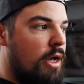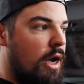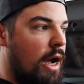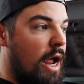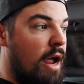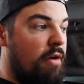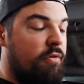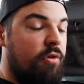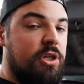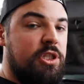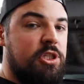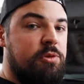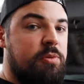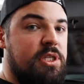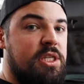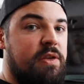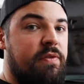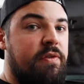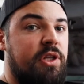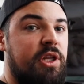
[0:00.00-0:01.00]
I have one
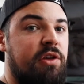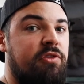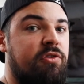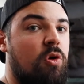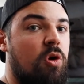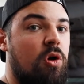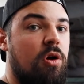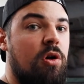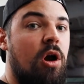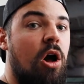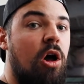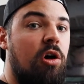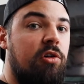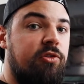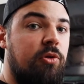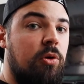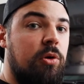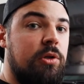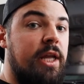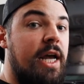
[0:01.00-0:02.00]
specifically for all
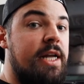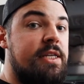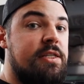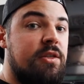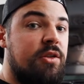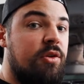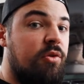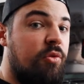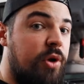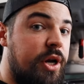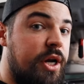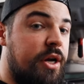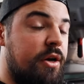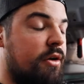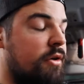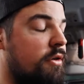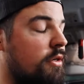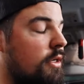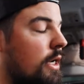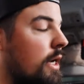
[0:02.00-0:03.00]
four lights in the
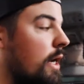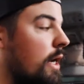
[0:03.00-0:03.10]
rear.